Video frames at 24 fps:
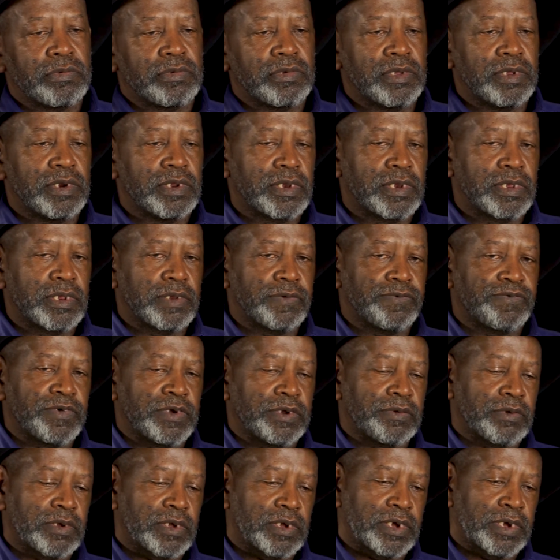sent it to the
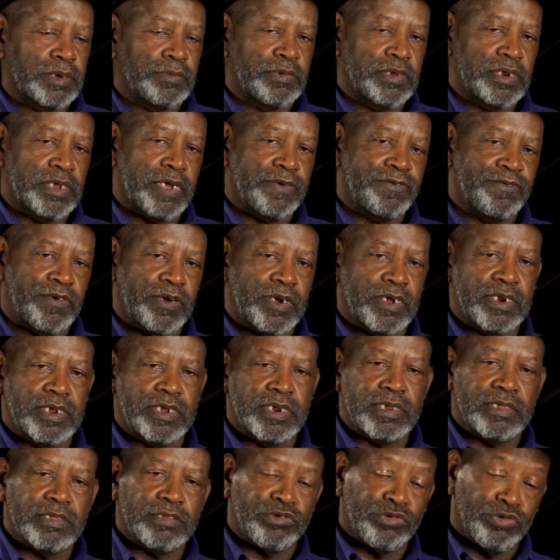federal government. They
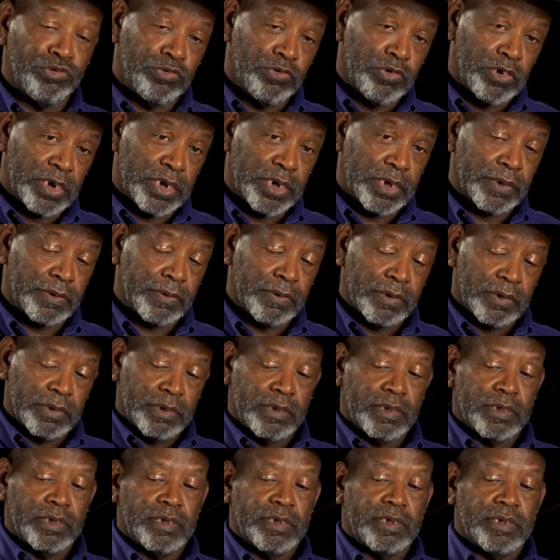funded through Drake,
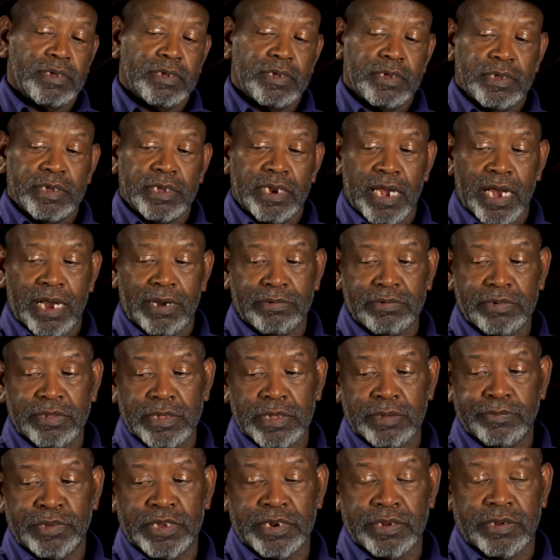and I was
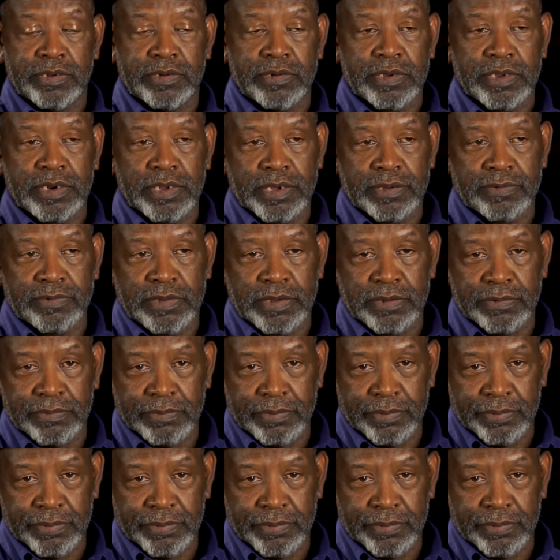the administrator of it.